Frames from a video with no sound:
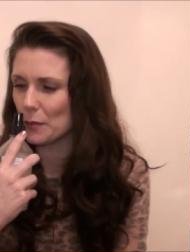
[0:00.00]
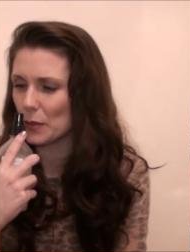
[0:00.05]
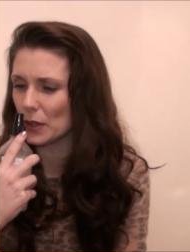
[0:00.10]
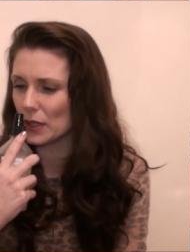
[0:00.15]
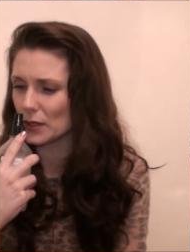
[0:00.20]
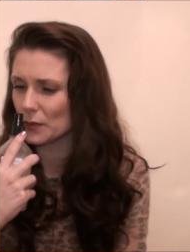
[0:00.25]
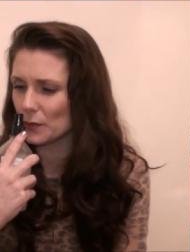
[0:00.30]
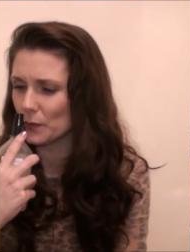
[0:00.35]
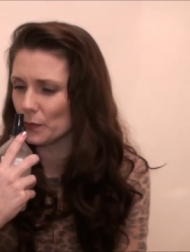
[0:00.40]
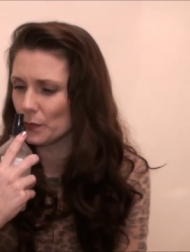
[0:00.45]

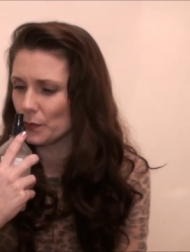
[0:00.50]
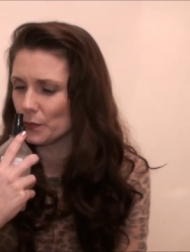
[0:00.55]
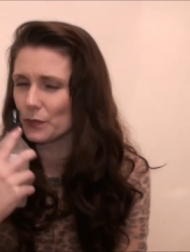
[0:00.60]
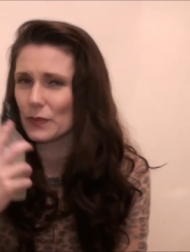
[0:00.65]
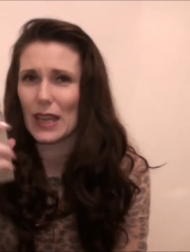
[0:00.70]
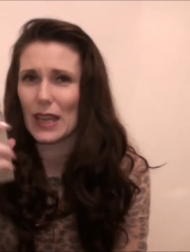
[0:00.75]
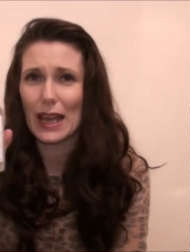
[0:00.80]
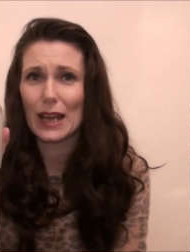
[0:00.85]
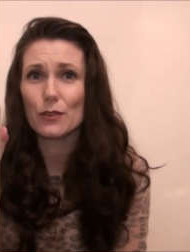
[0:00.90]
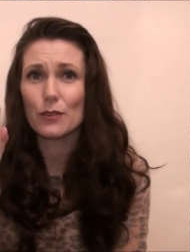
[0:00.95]
But
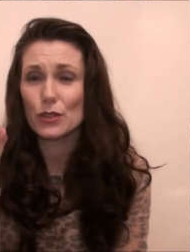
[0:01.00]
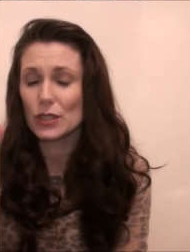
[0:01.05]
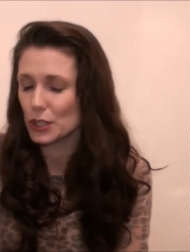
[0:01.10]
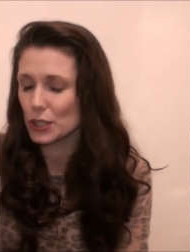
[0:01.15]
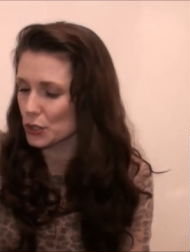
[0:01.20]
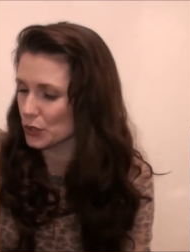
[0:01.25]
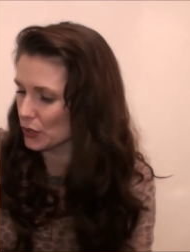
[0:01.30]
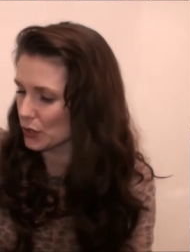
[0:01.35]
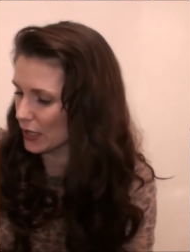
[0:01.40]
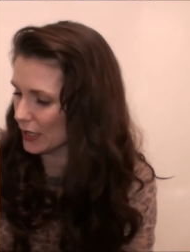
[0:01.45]
I really
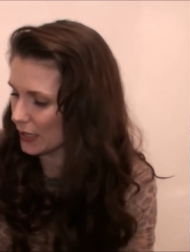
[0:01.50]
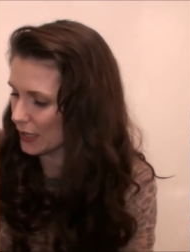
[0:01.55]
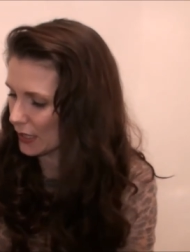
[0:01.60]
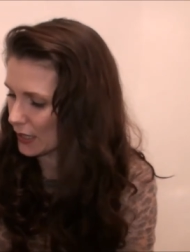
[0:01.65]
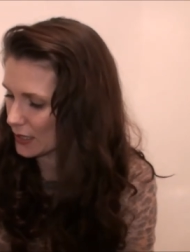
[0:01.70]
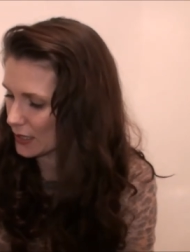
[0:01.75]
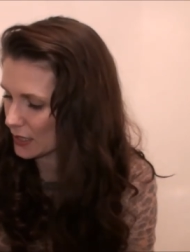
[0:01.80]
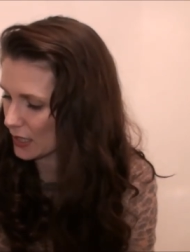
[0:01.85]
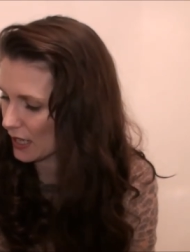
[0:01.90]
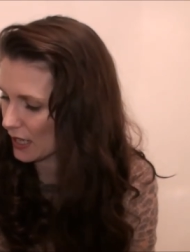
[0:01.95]
do like it.